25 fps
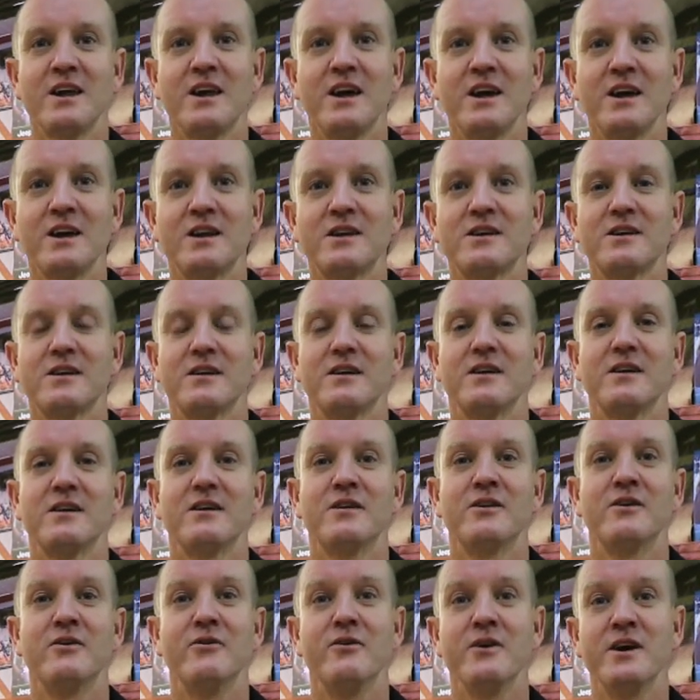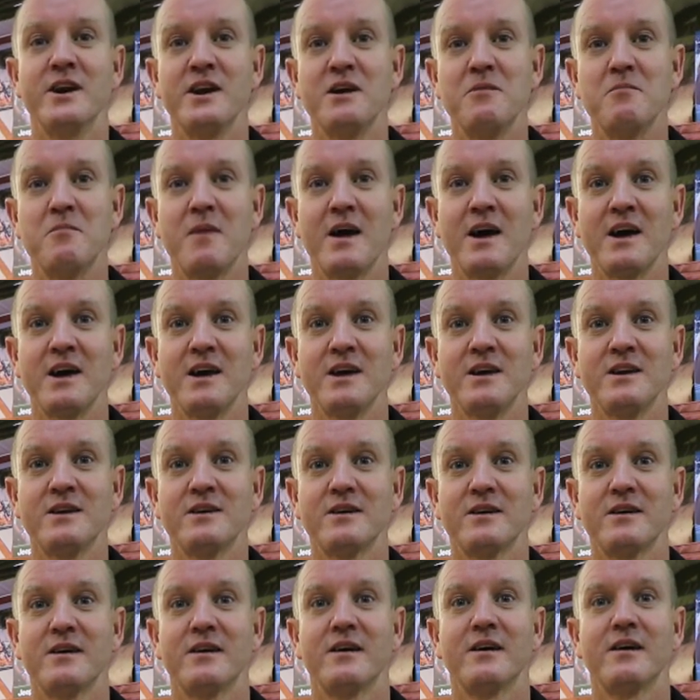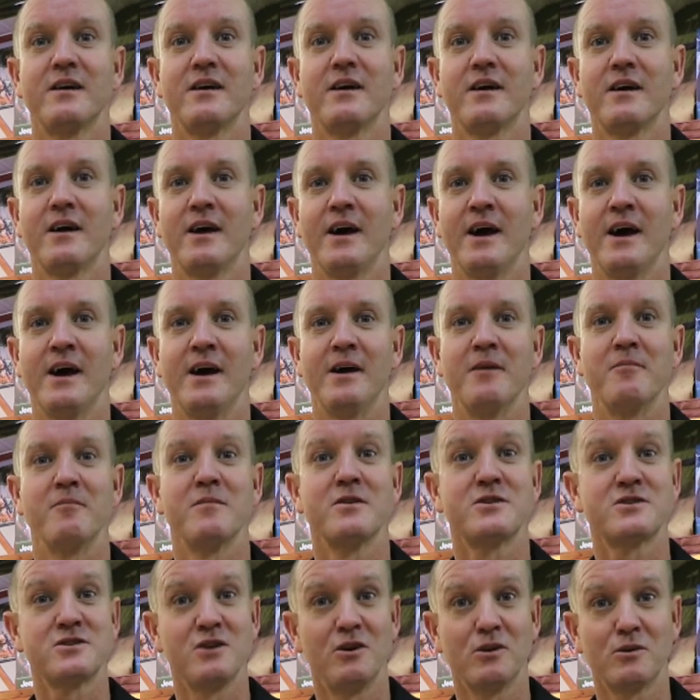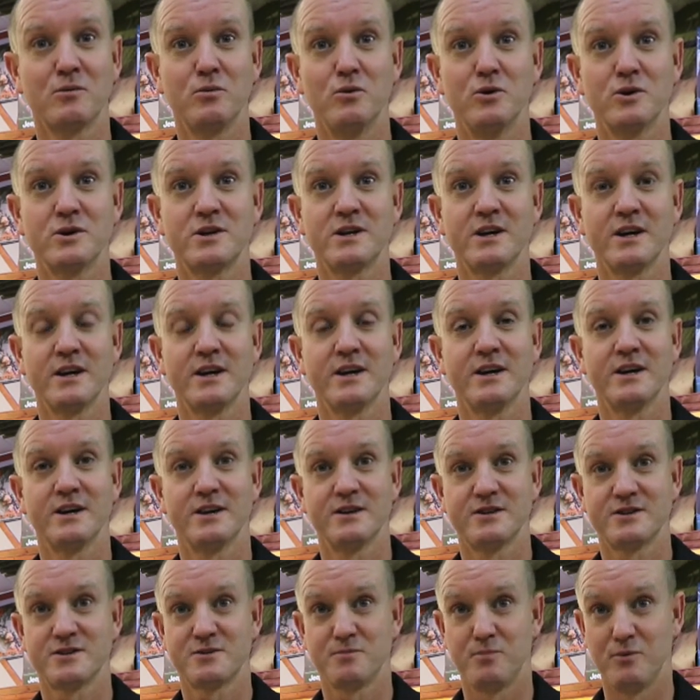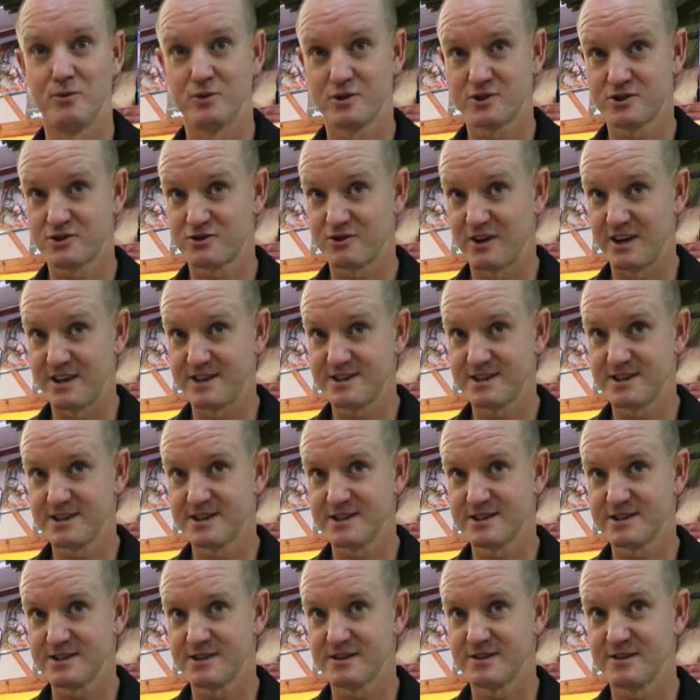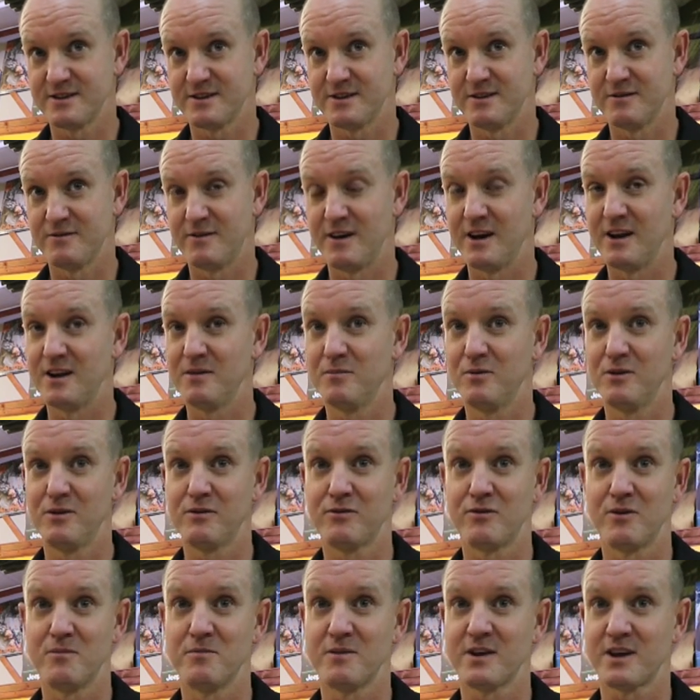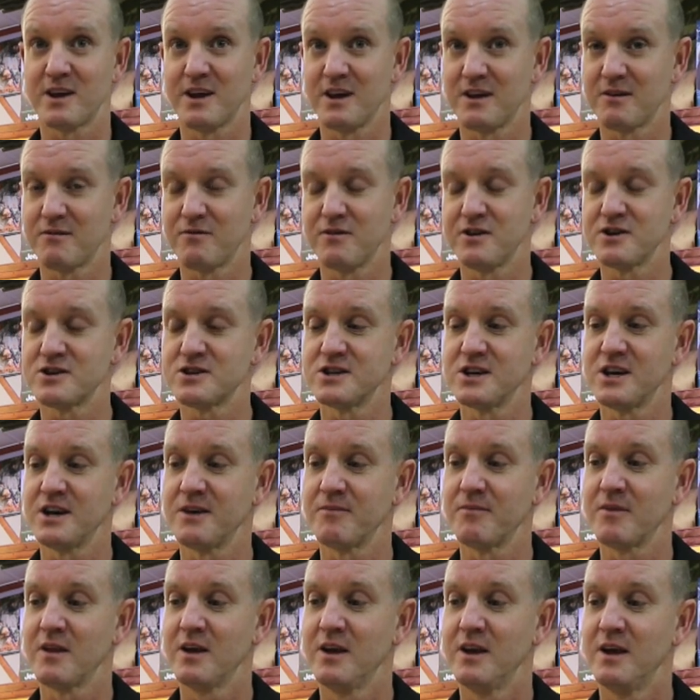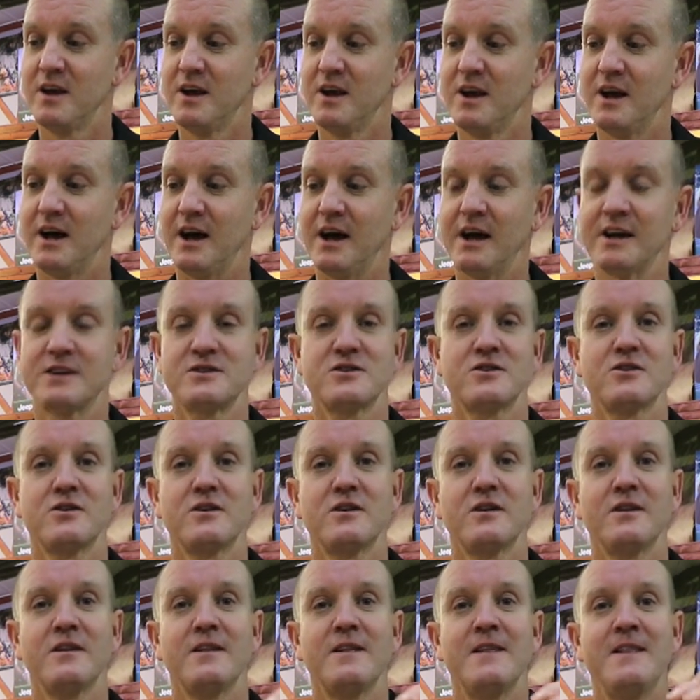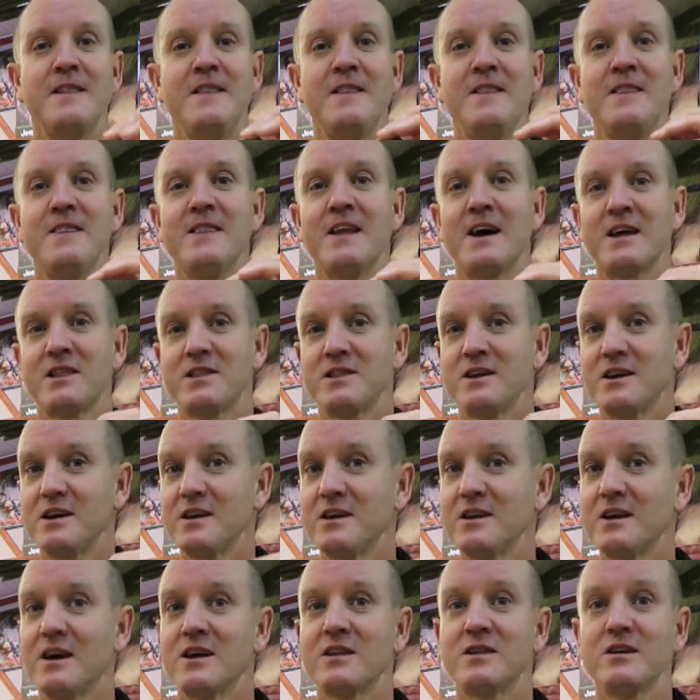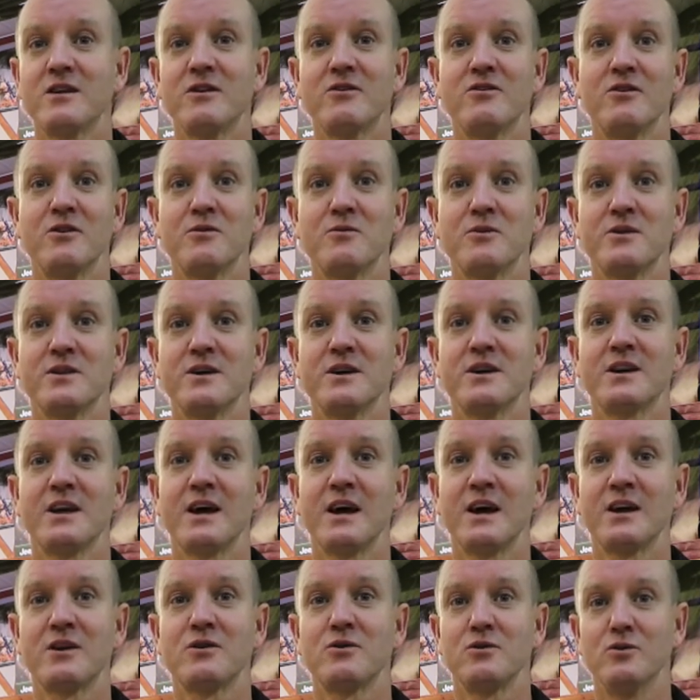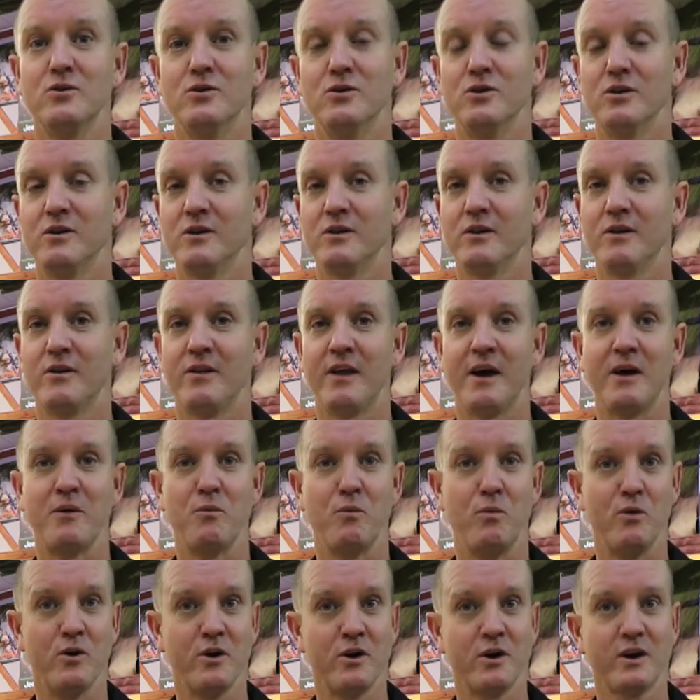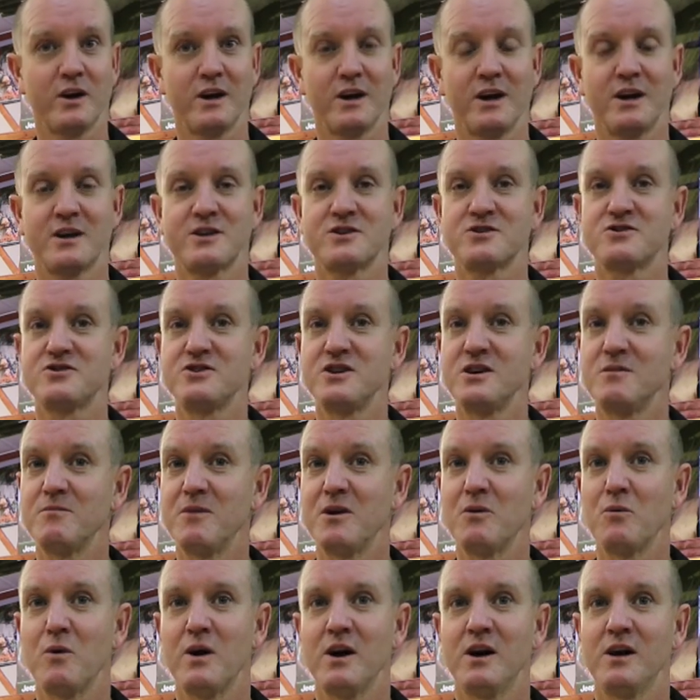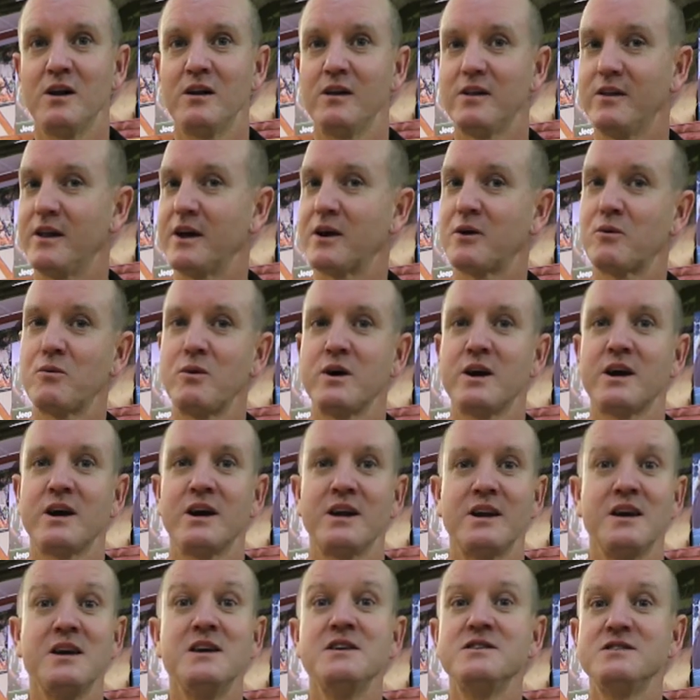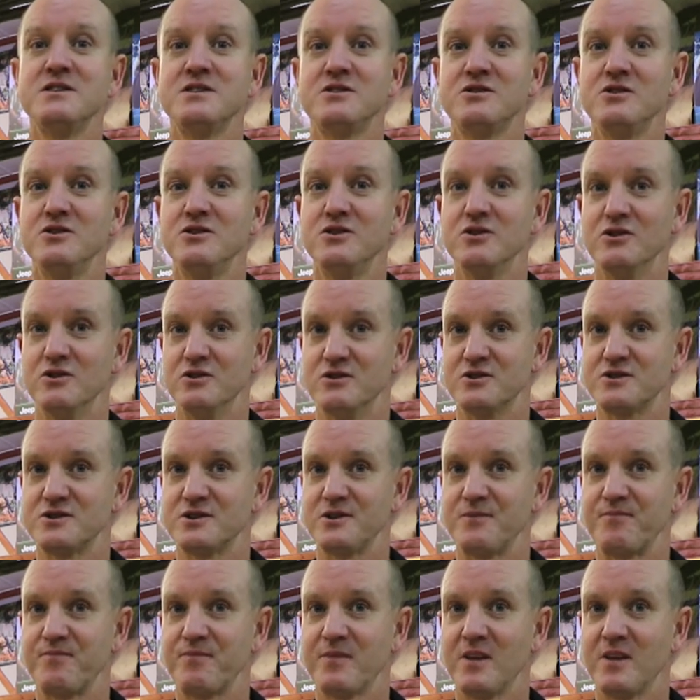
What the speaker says: get the ready-made saltwater sports tracers available from the Kingfisher. It's nothing wrong with it at all. They work extremely well. They're quick and easy to use.